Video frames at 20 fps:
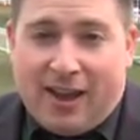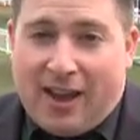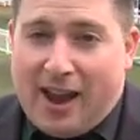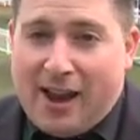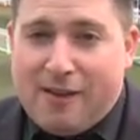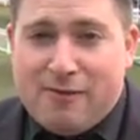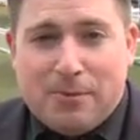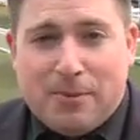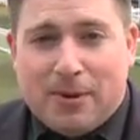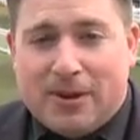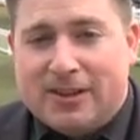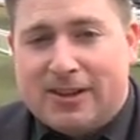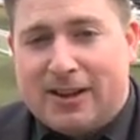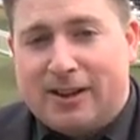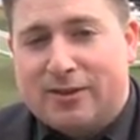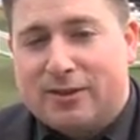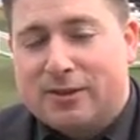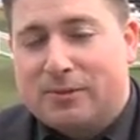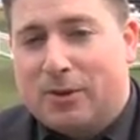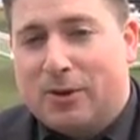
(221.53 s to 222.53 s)
Everybody
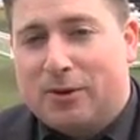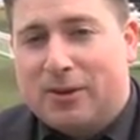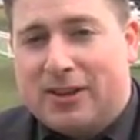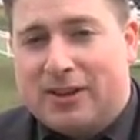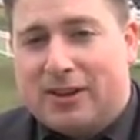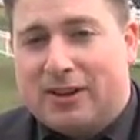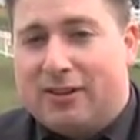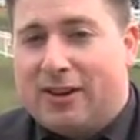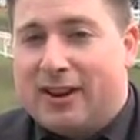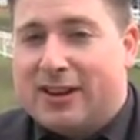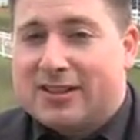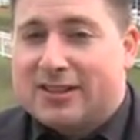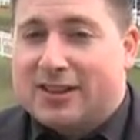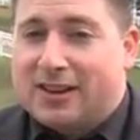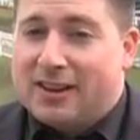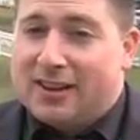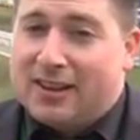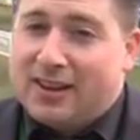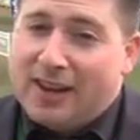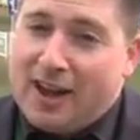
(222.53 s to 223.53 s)
doubted him going into the race,
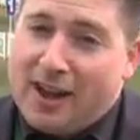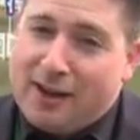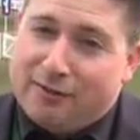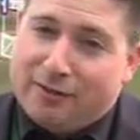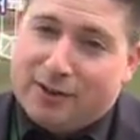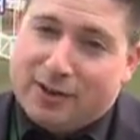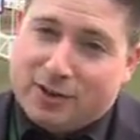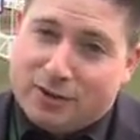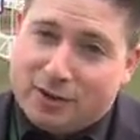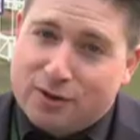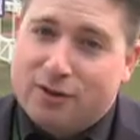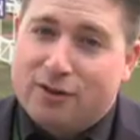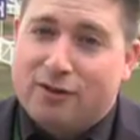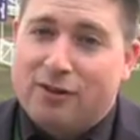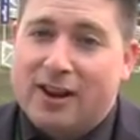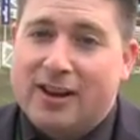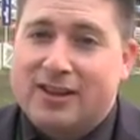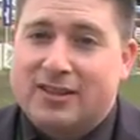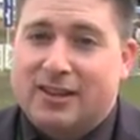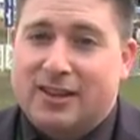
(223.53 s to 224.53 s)
and I think halfway through the
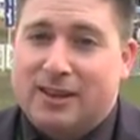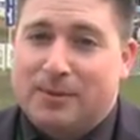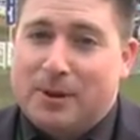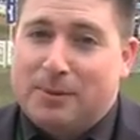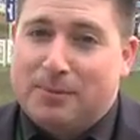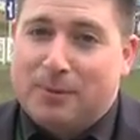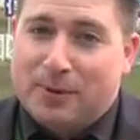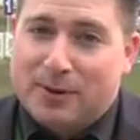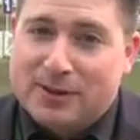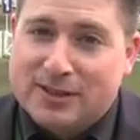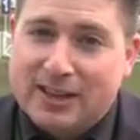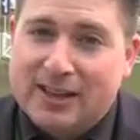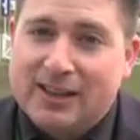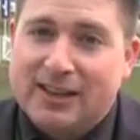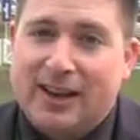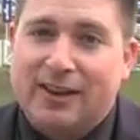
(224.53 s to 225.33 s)
race, I think people were still